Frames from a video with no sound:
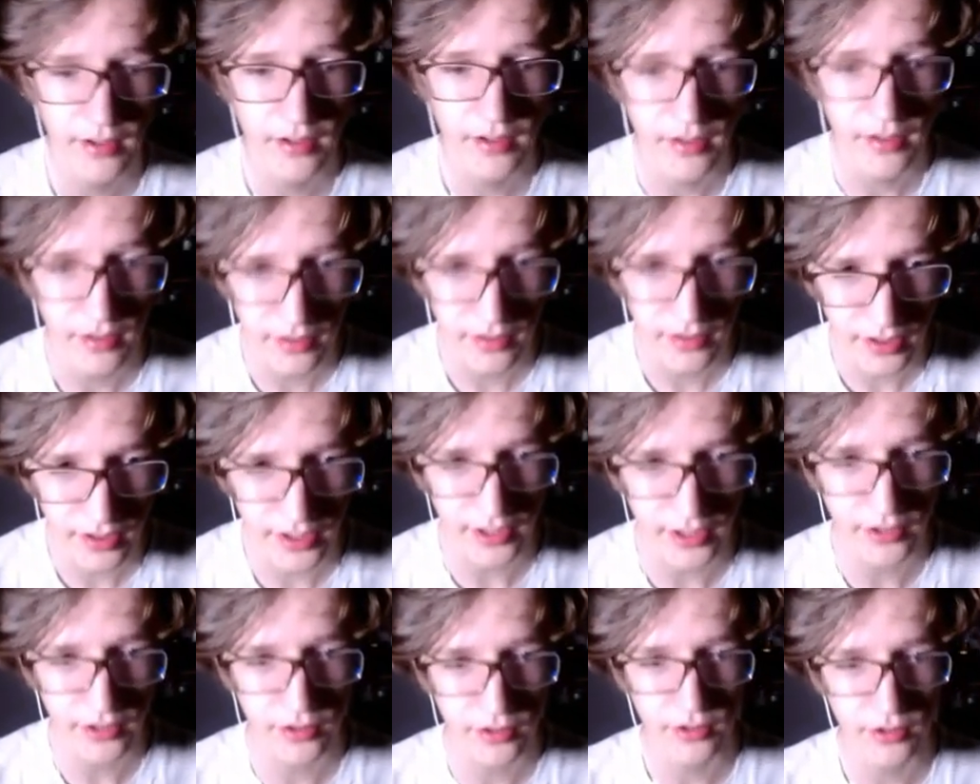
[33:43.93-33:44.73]

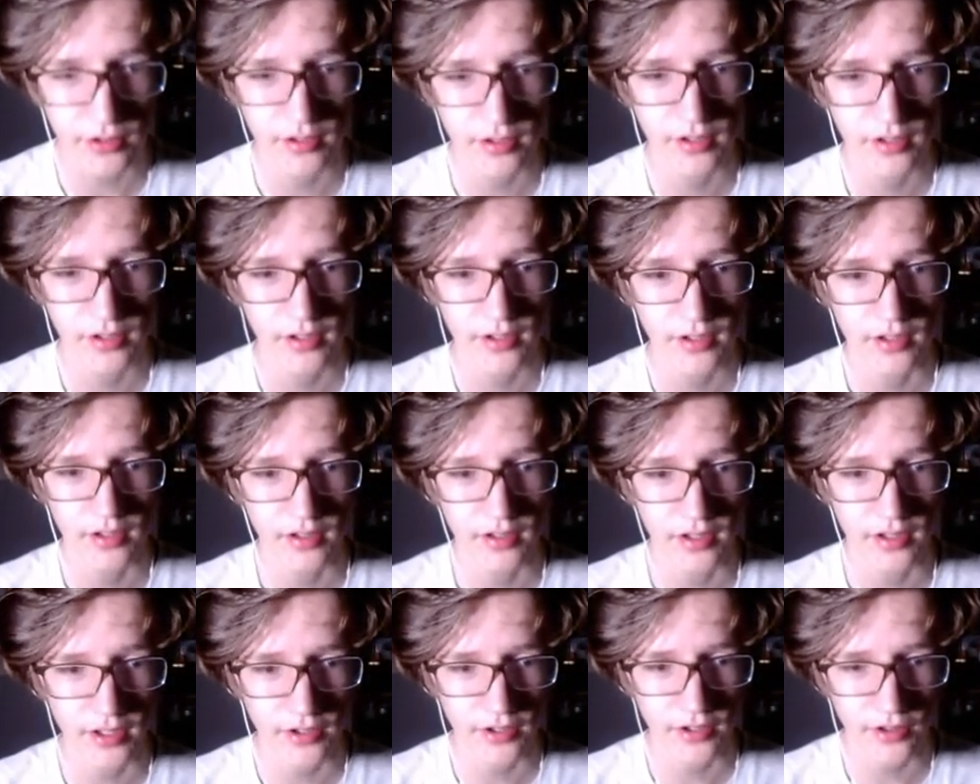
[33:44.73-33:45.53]
This.
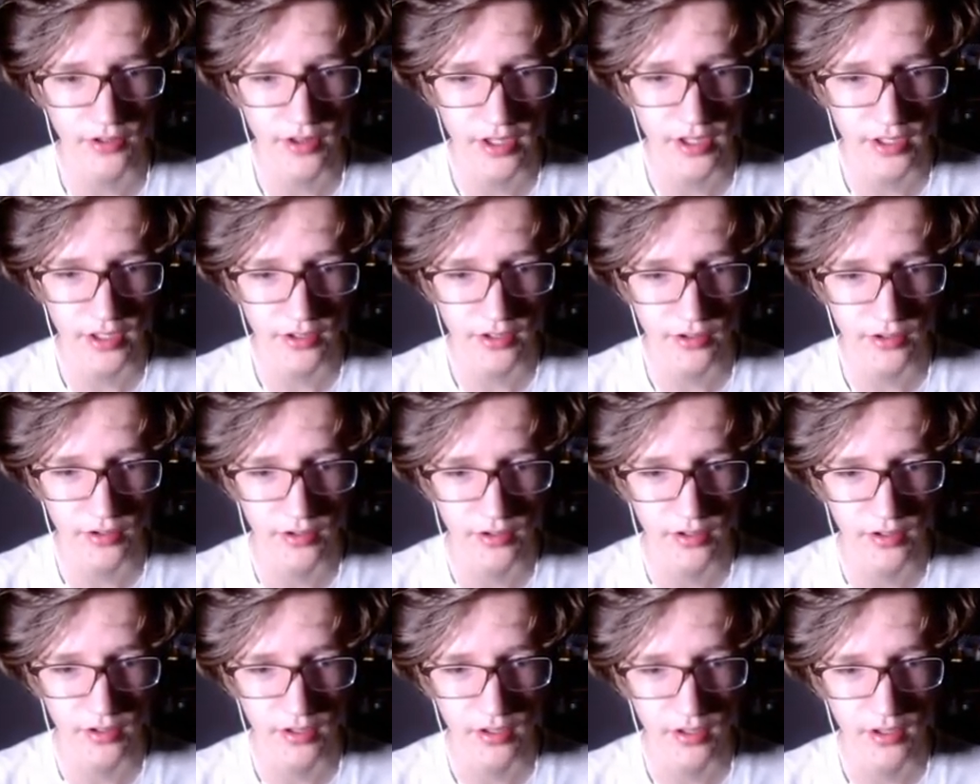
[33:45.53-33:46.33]
This, this.
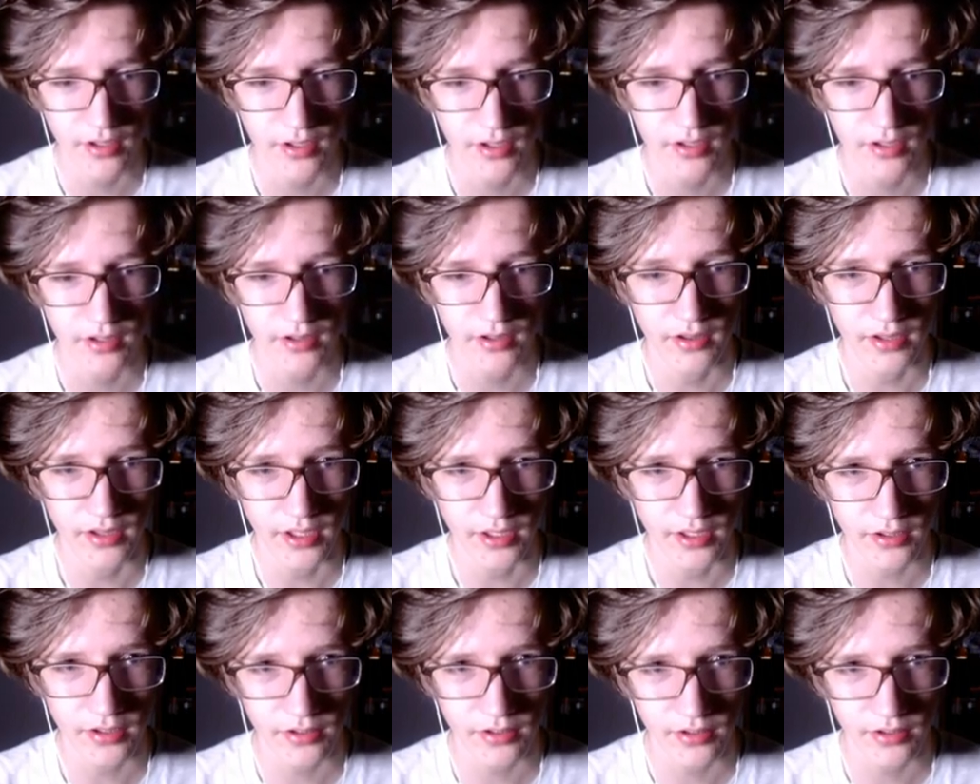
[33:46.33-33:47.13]

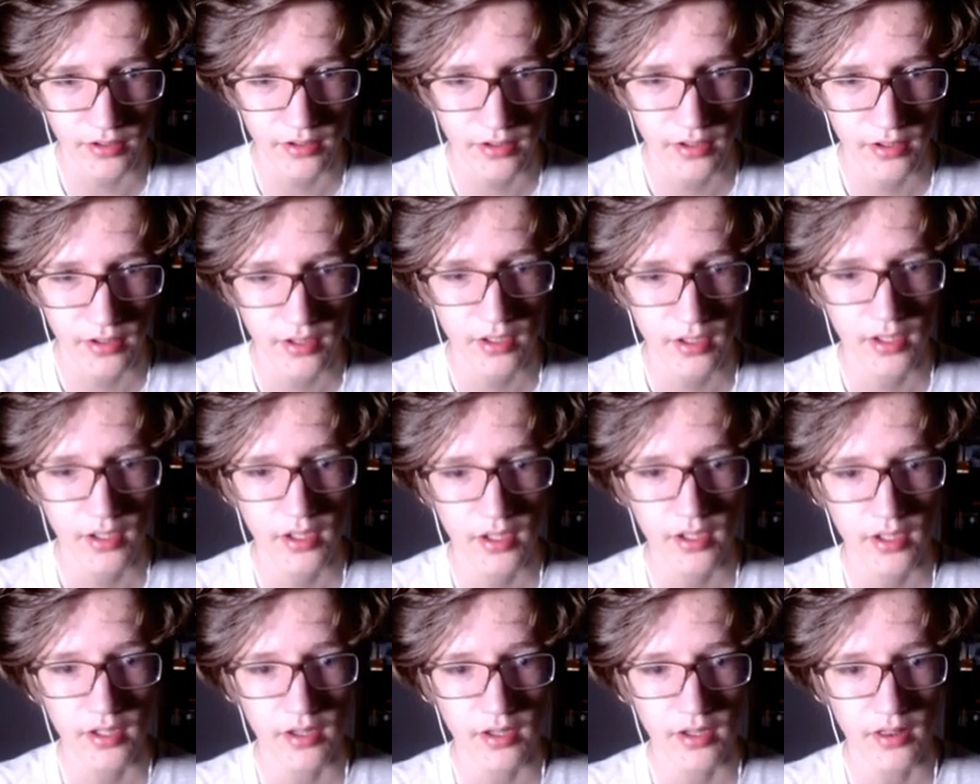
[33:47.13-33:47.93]
This.
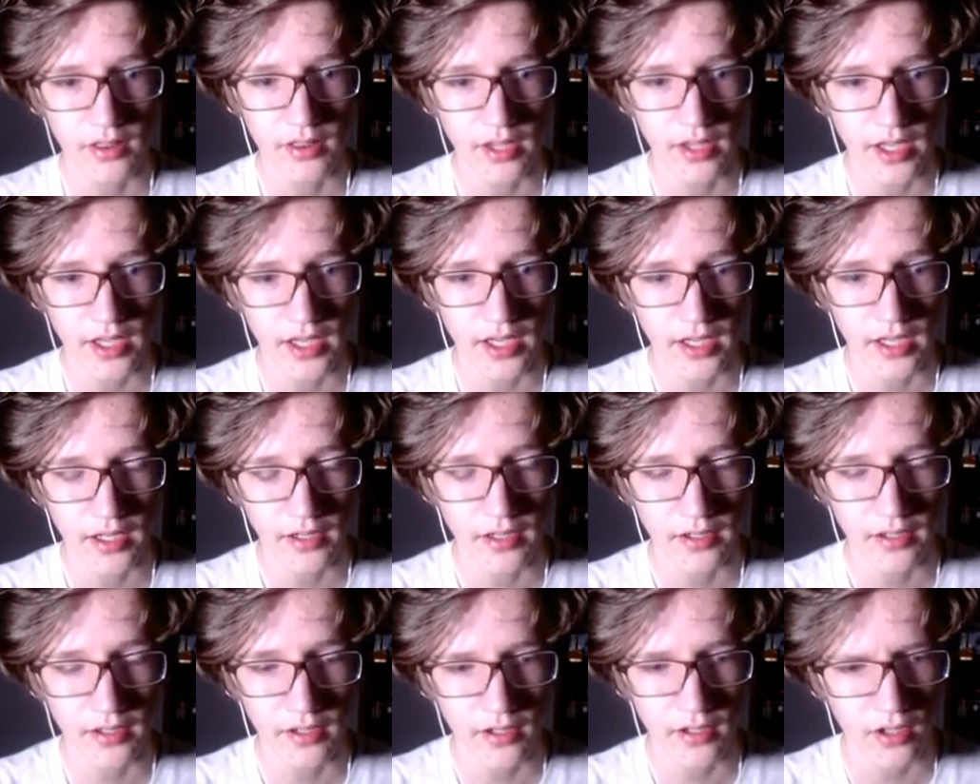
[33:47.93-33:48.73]

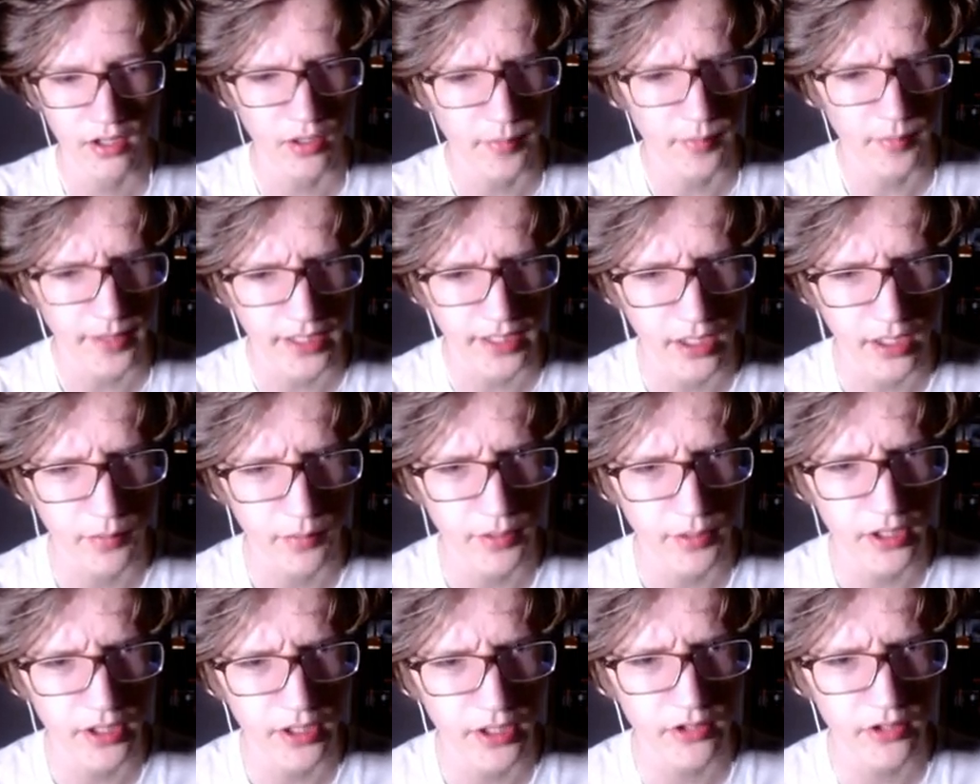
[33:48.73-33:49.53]
Then... Oh my god,
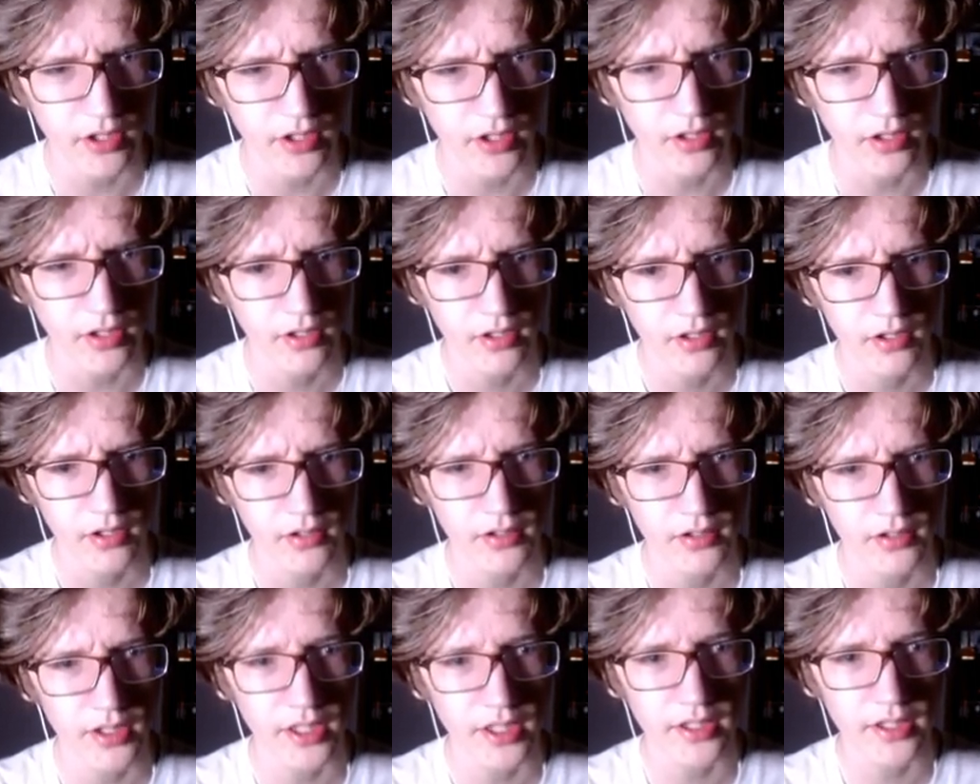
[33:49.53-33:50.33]
what is it?
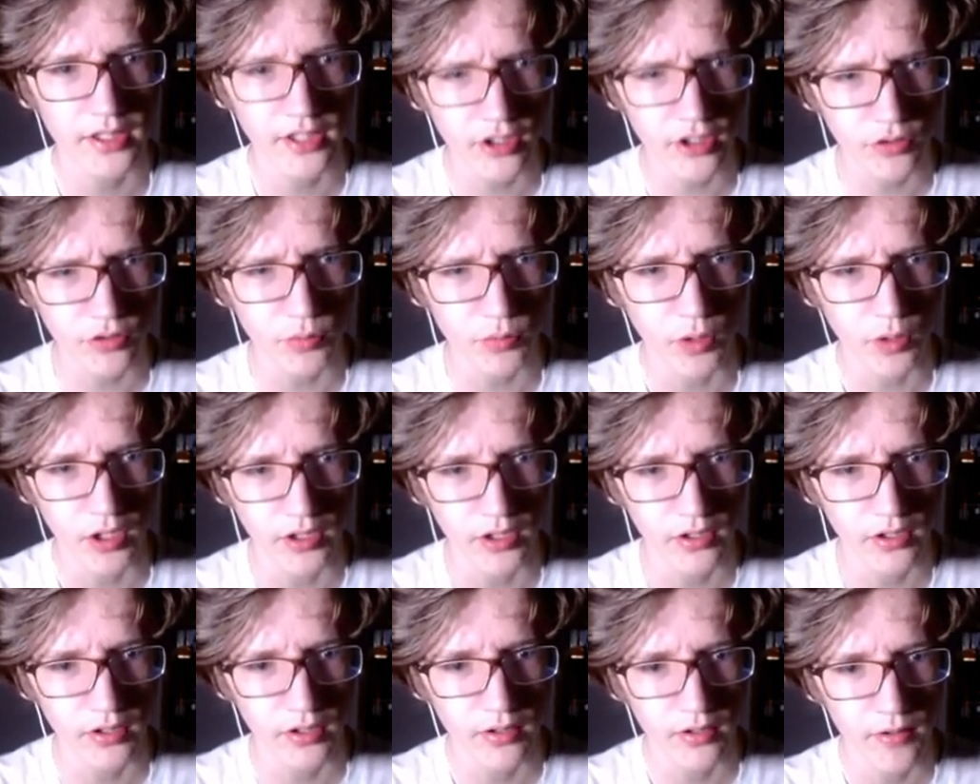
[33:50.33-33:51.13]
Then this
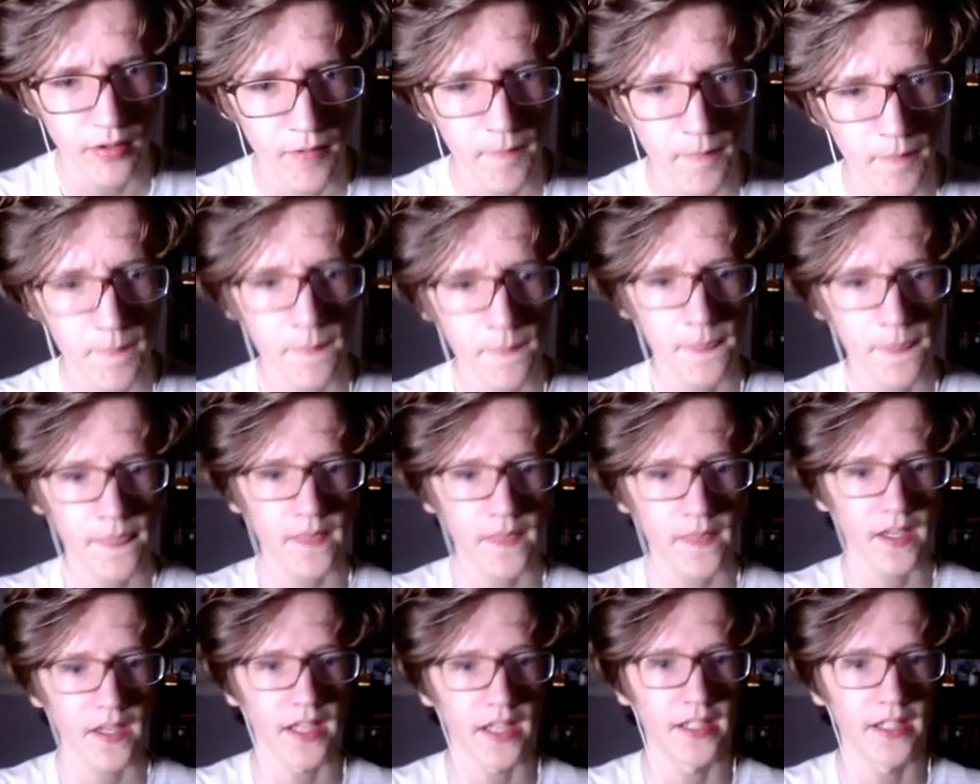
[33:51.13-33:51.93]
one.
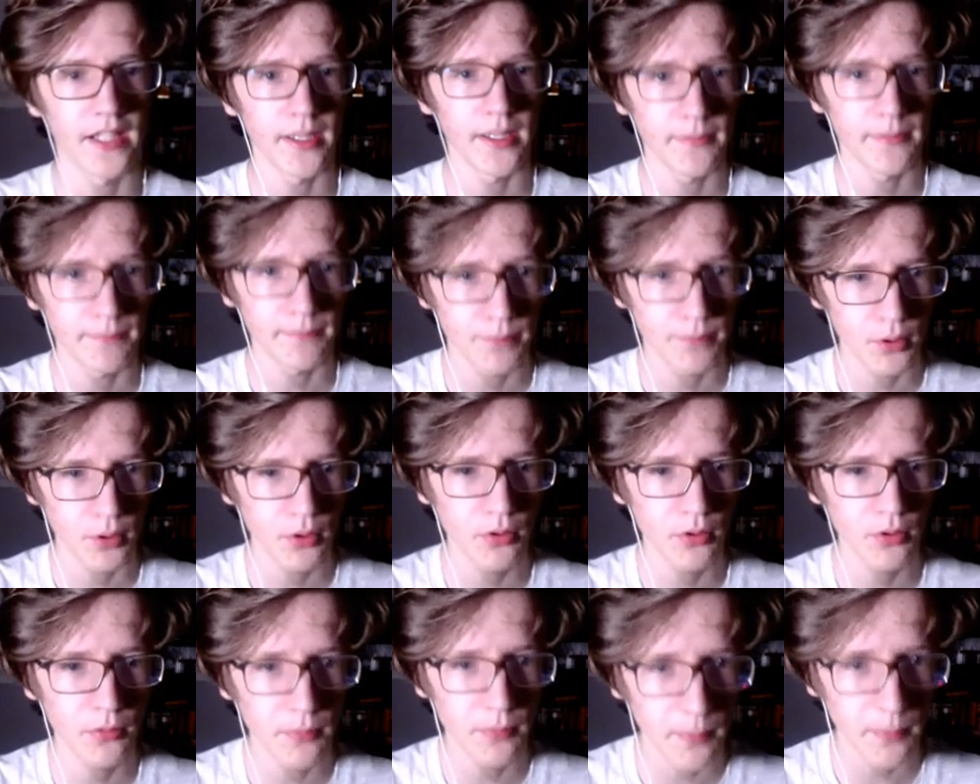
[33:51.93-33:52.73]
And then
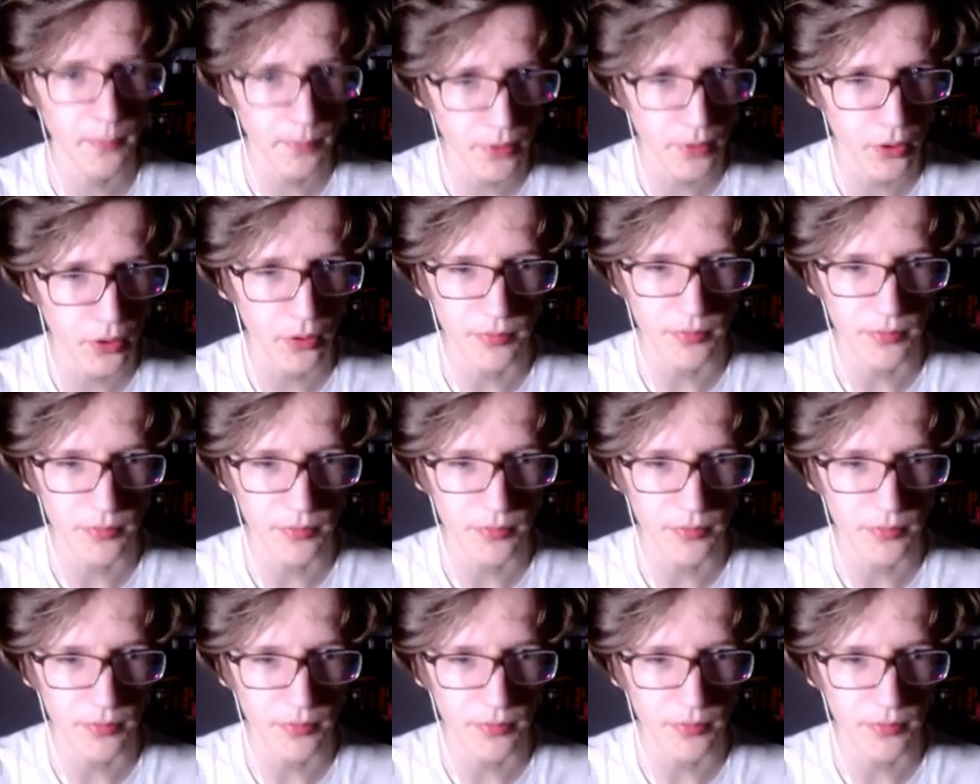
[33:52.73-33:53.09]
boom, boom.